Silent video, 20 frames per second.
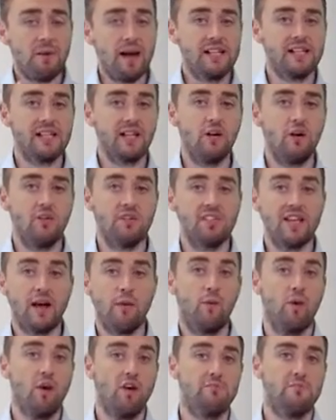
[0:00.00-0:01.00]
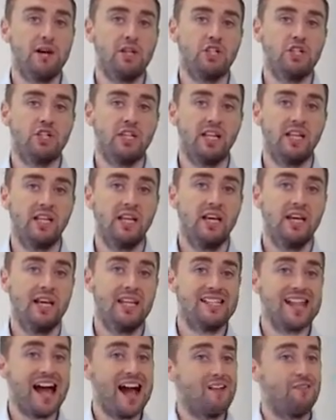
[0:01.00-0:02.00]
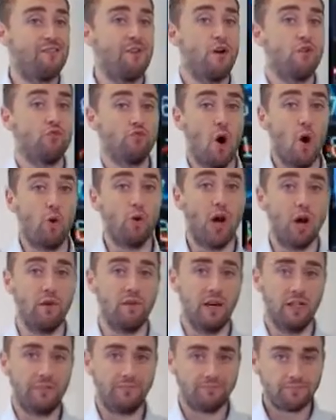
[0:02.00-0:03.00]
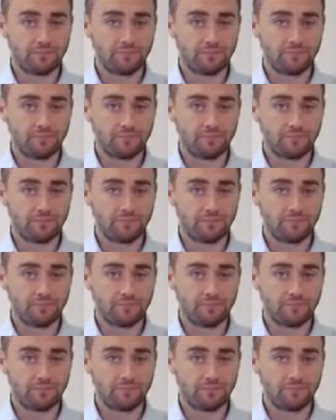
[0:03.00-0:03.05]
basic concept worth mentioning is that of rollover.